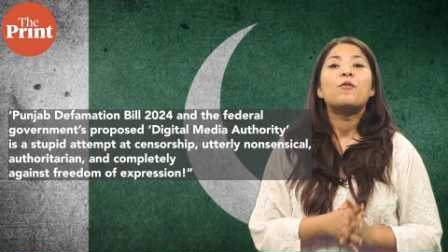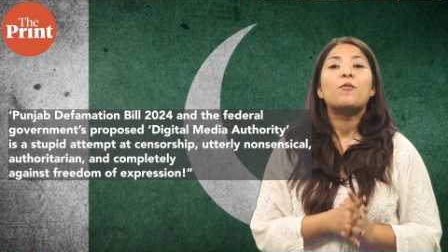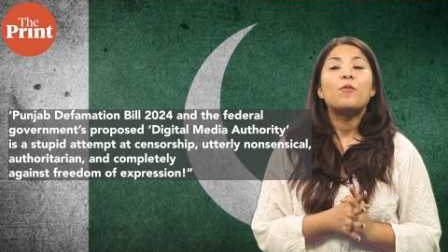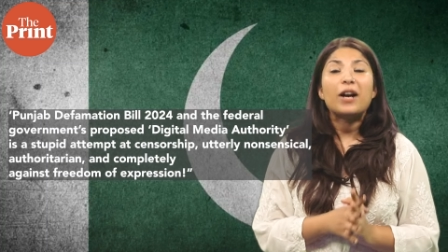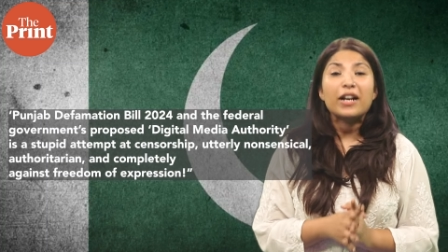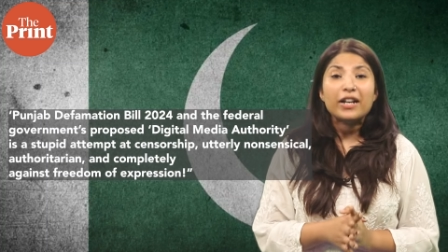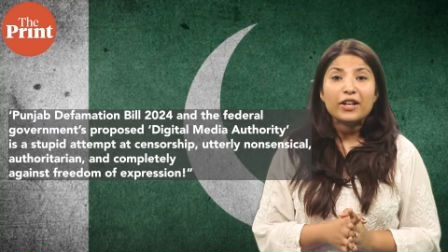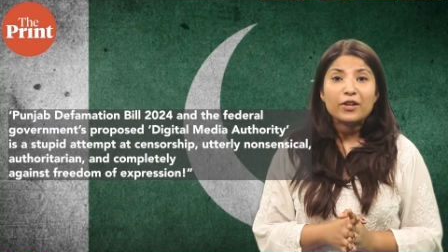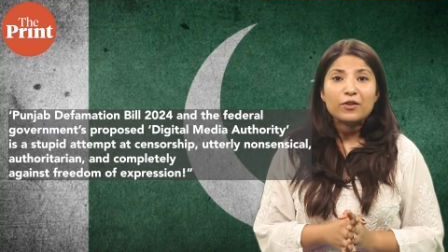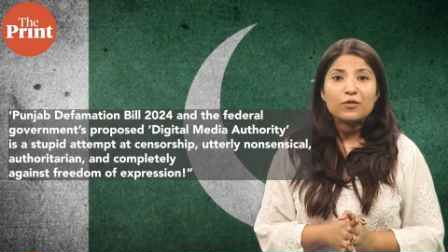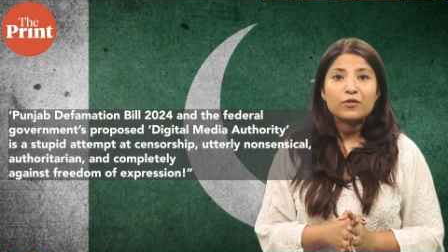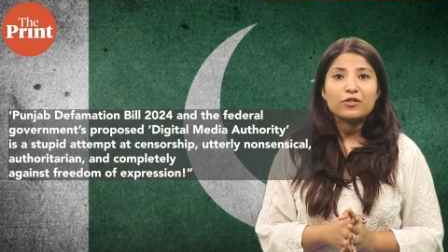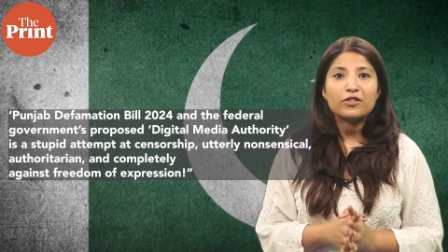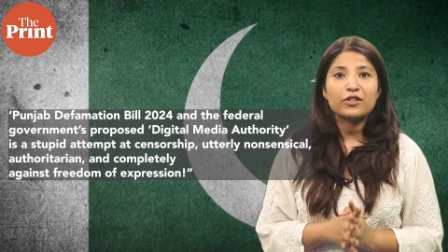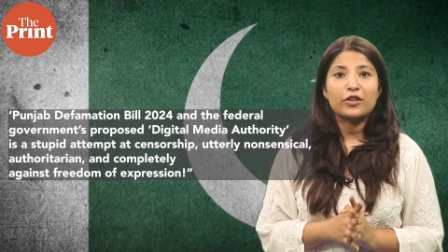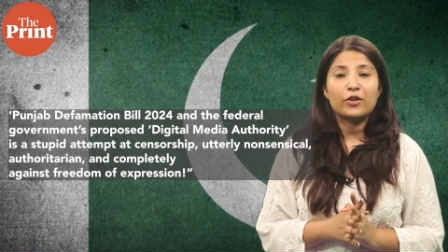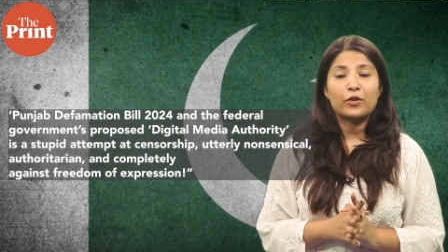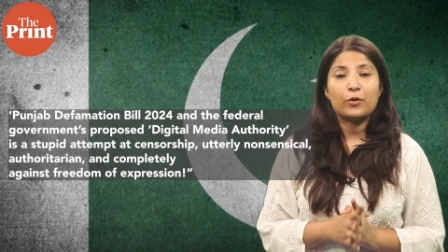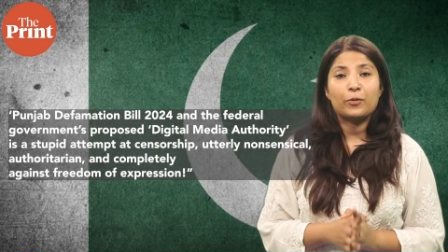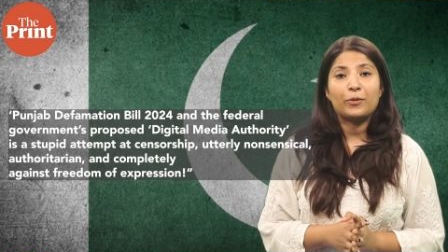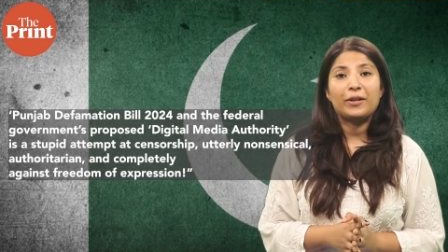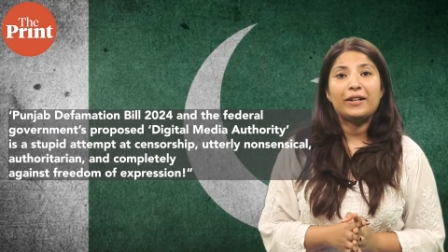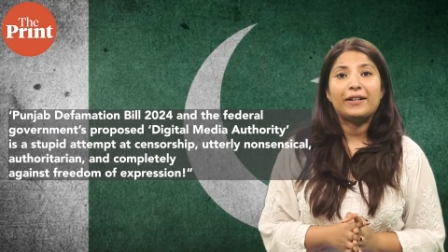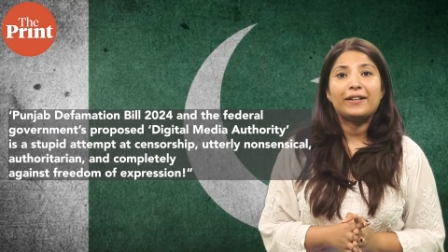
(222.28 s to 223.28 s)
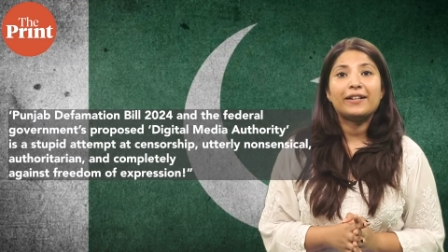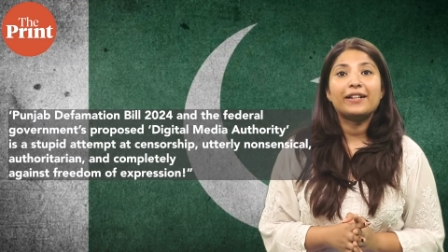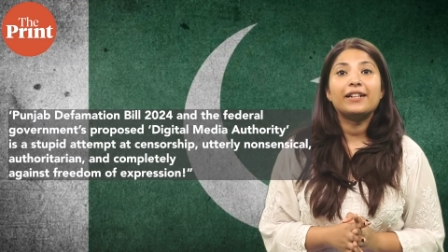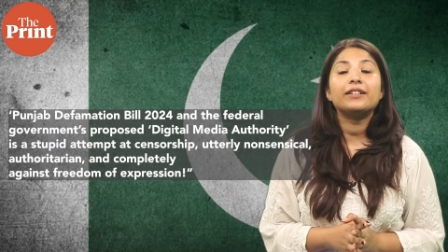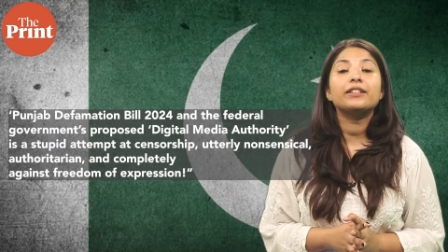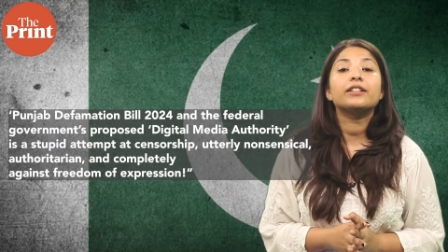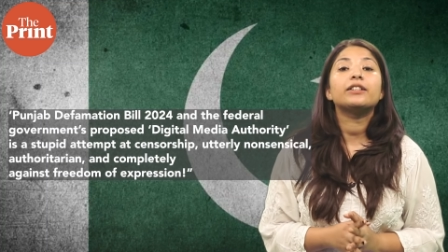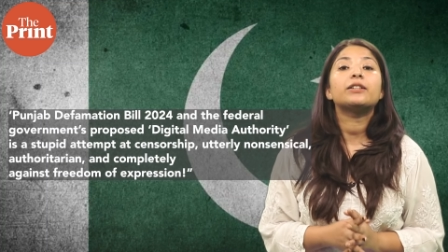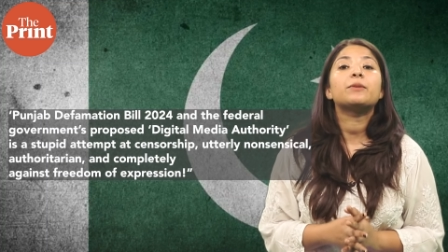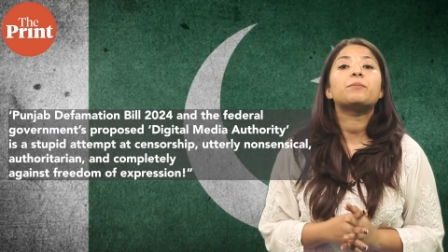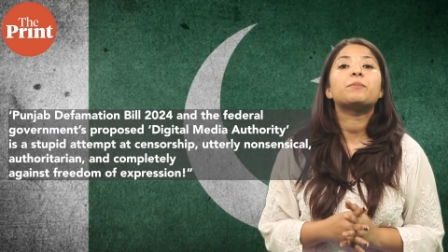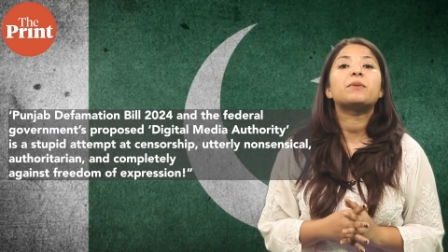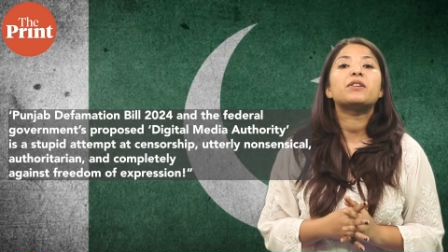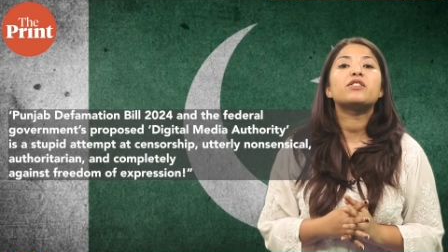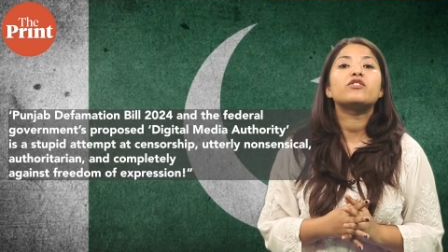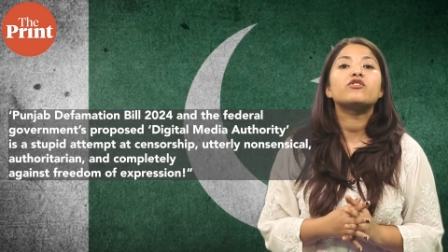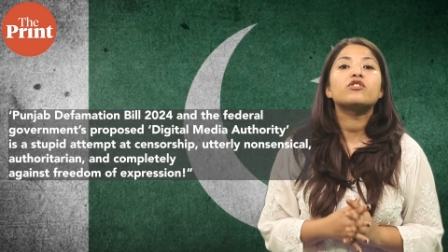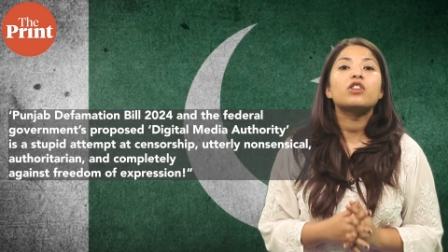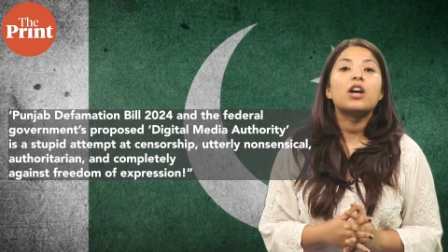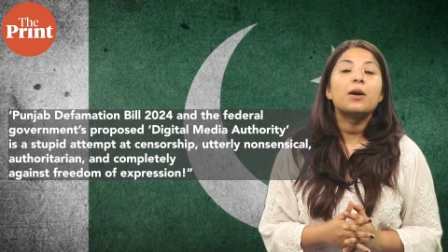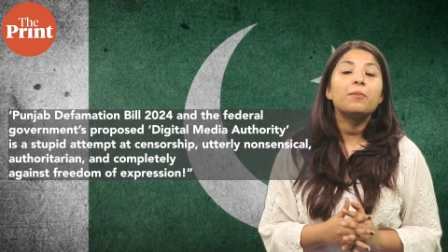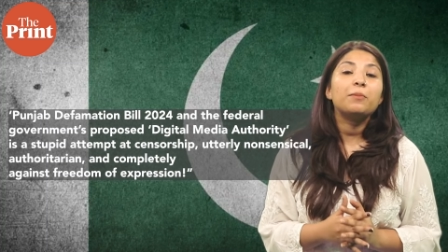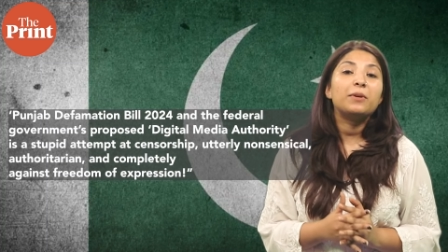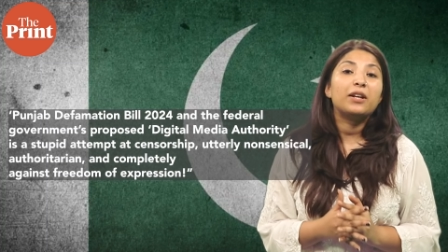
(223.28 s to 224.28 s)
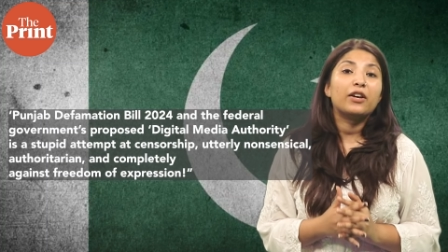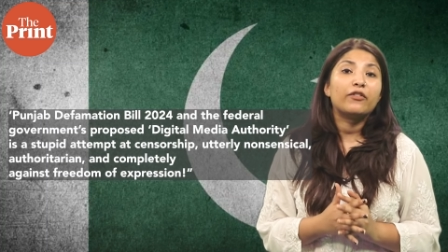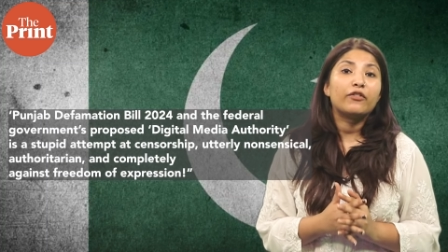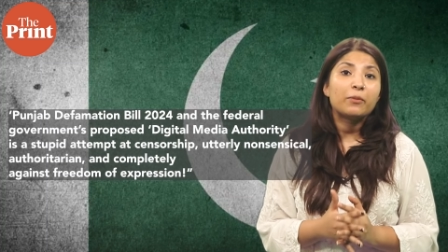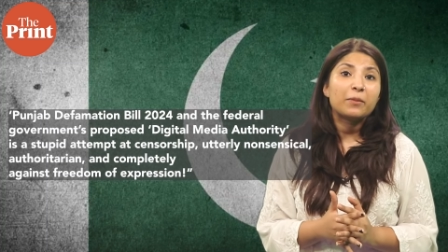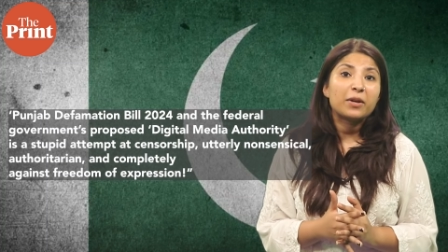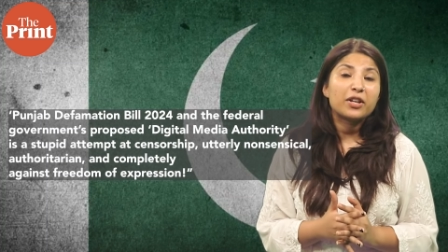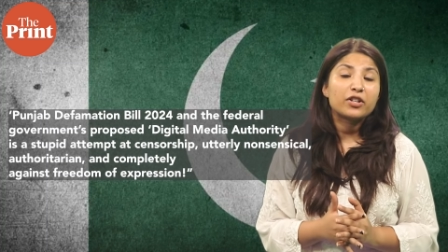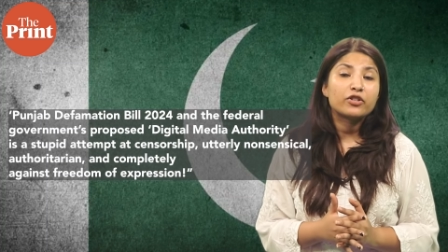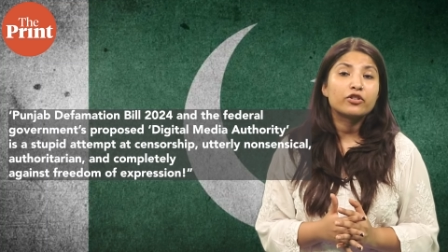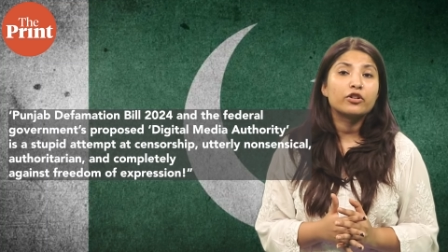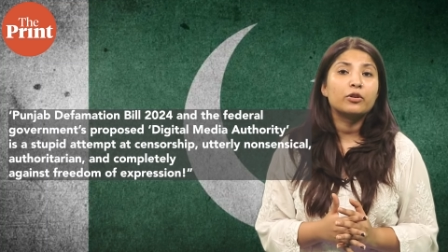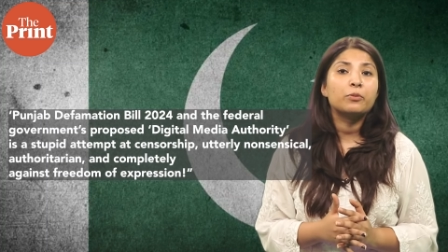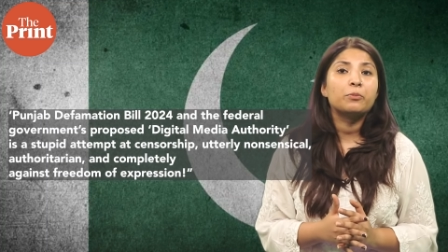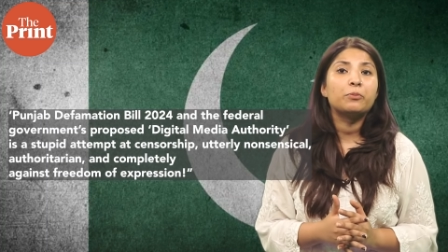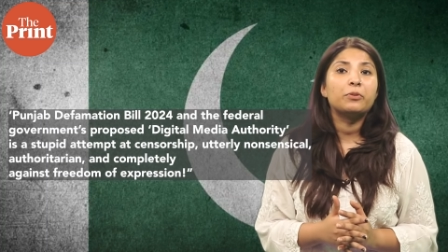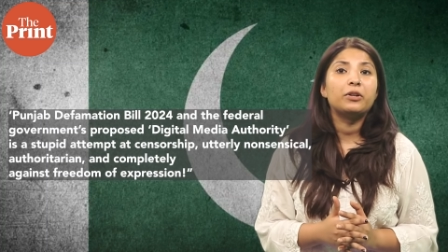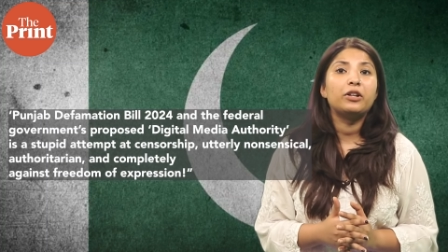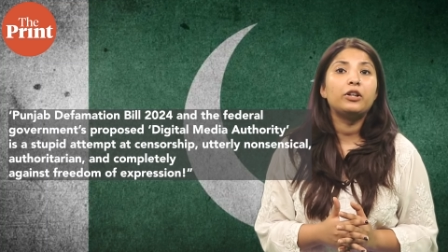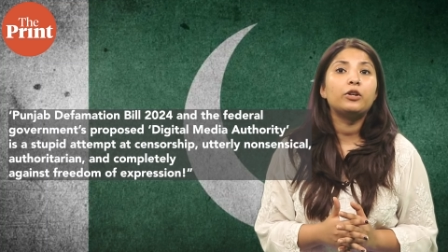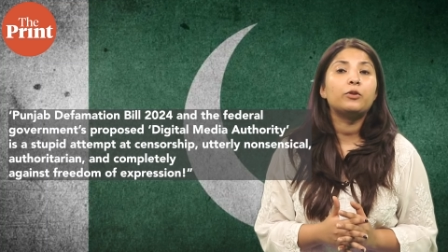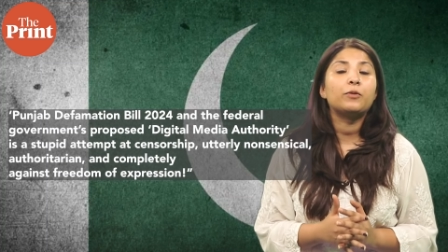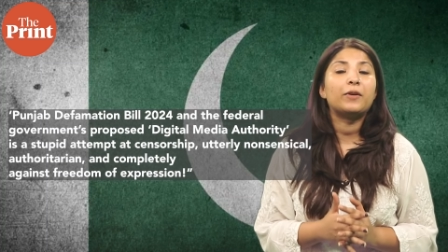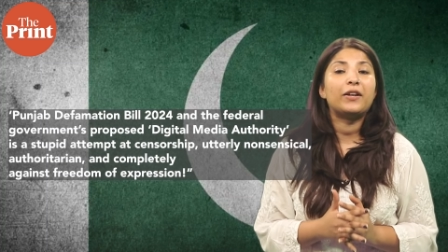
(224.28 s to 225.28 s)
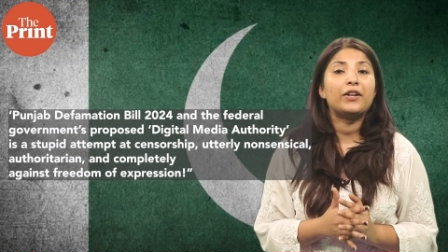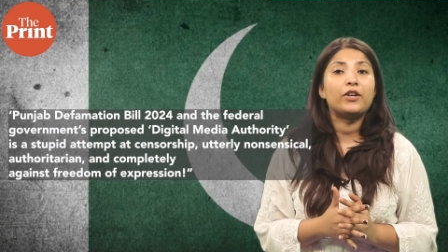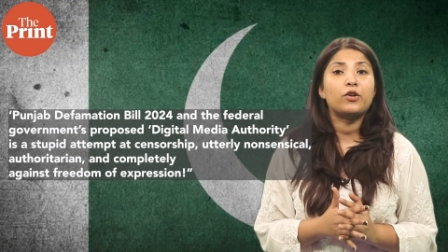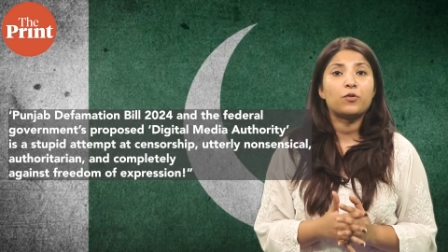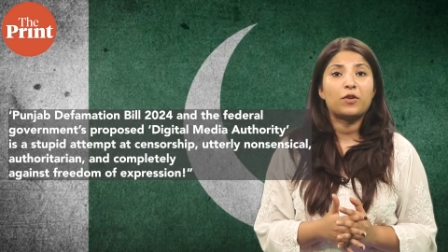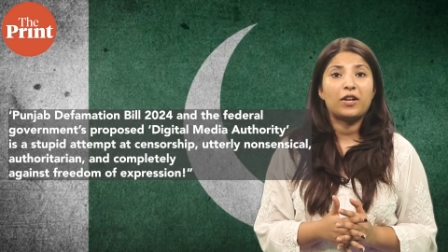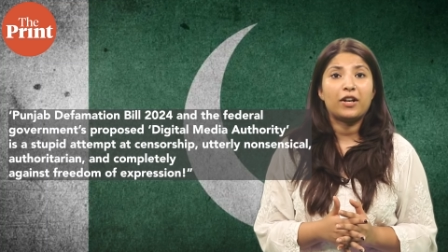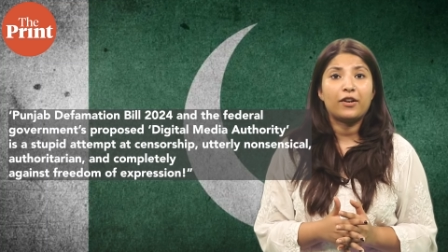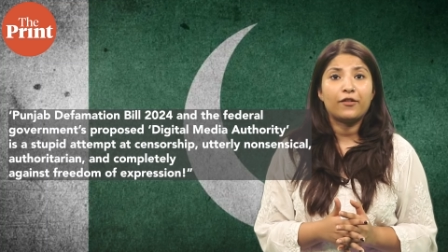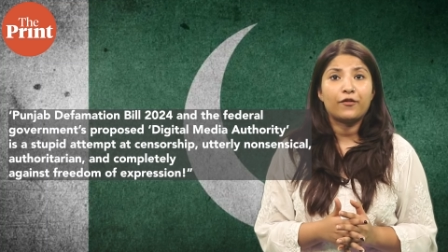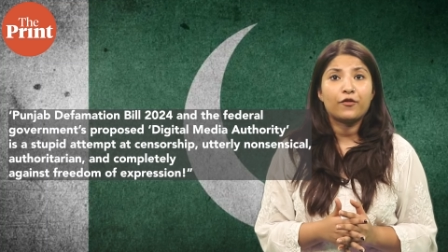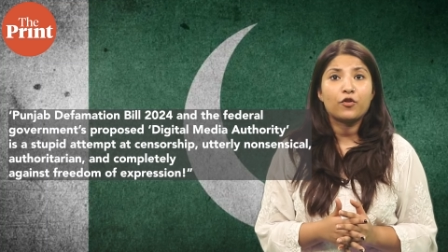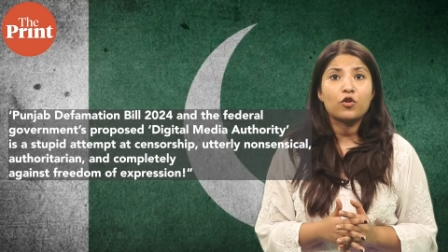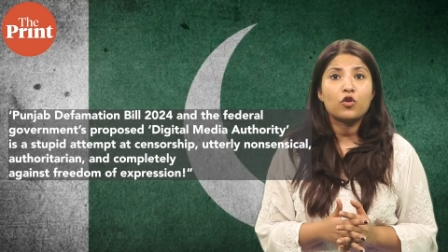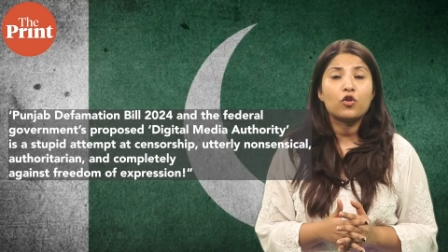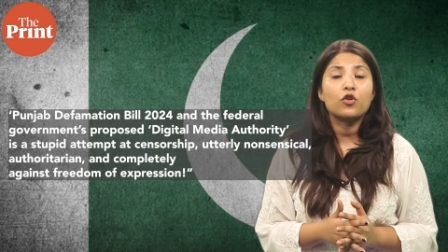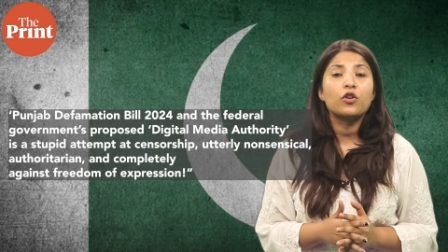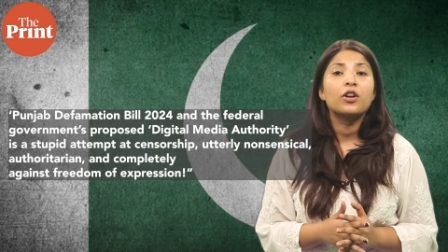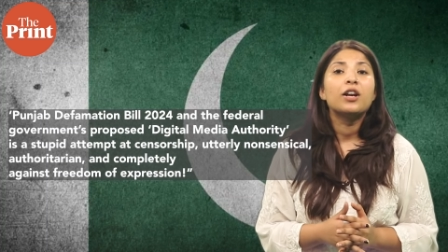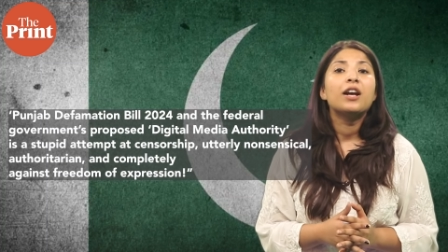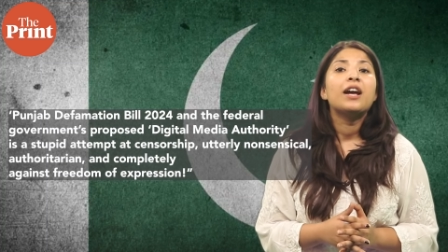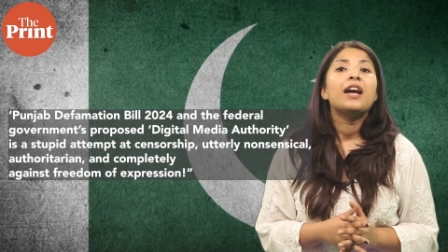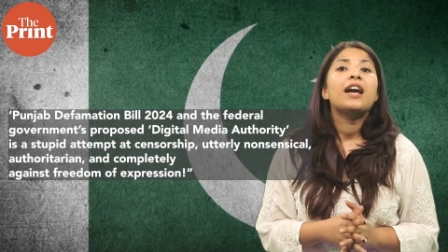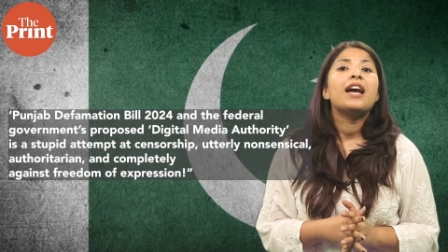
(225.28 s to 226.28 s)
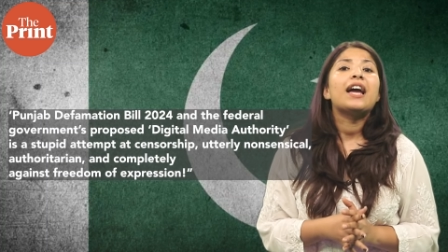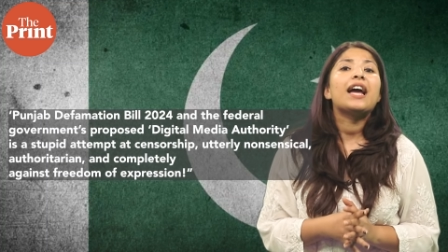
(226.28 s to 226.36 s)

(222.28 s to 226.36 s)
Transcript: One user tweeted that the Punjab Defamation Bill 2024